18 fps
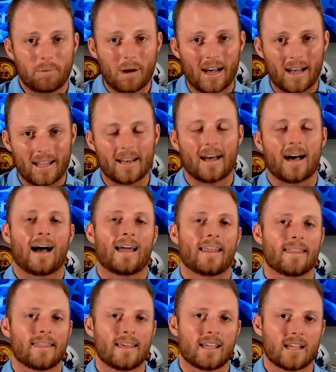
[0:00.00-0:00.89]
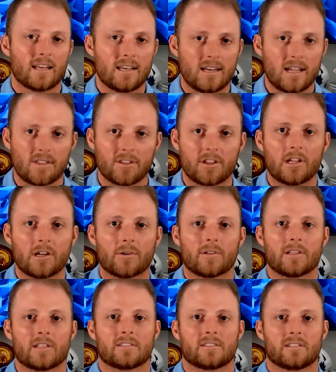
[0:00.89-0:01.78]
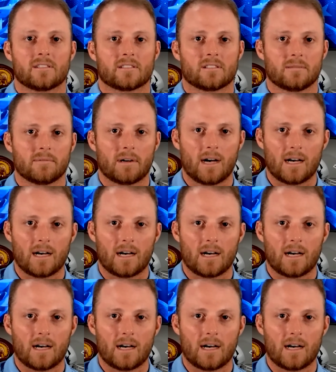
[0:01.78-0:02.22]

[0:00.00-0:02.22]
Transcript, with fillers: But I think another year in the system,